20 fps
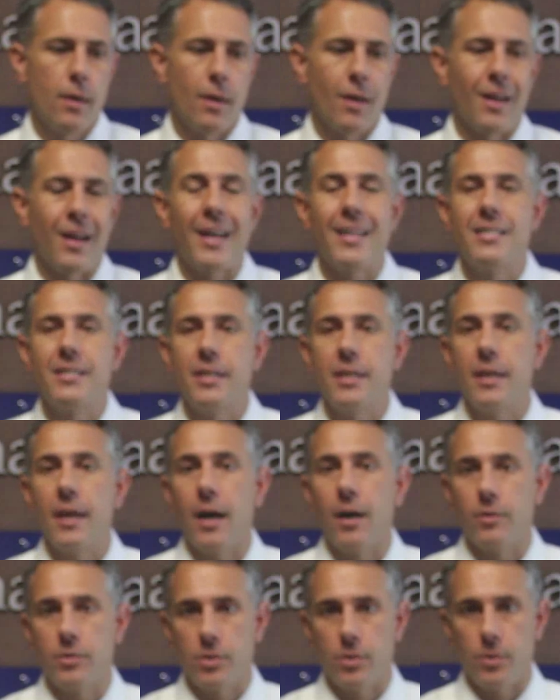an IT
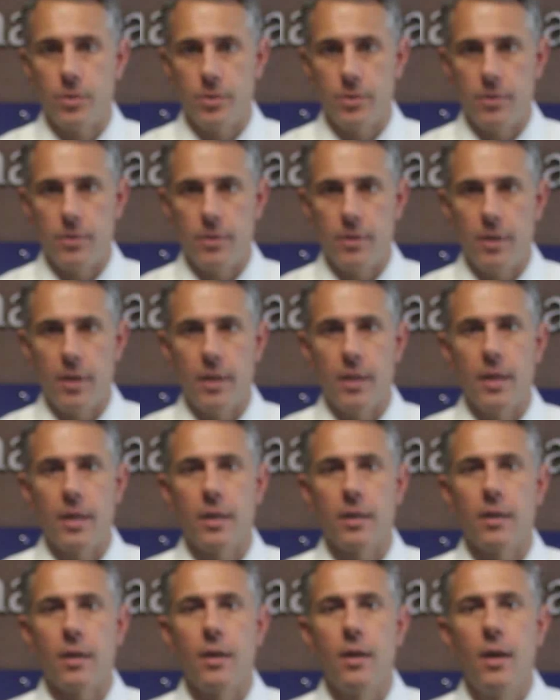outsourcer, and they
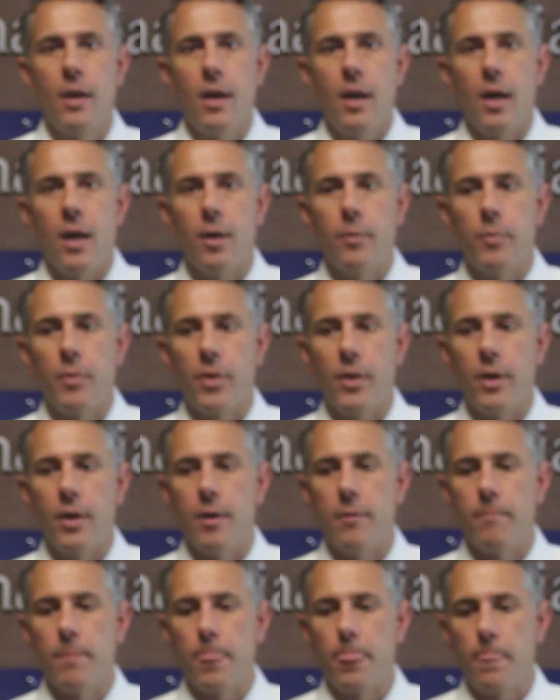can help
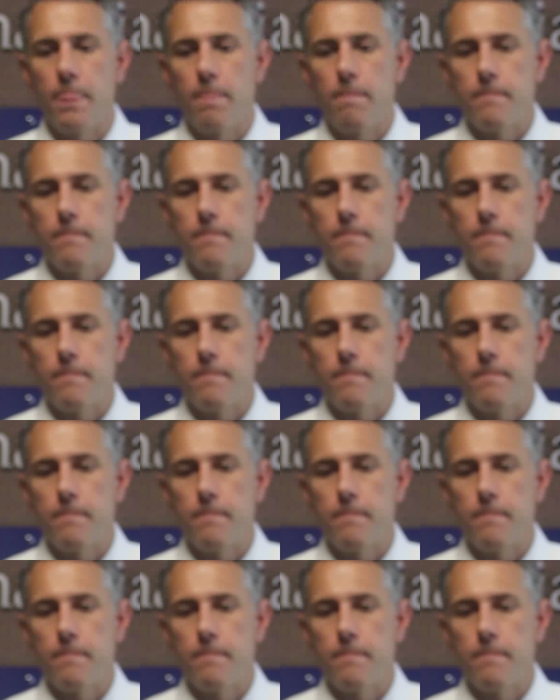them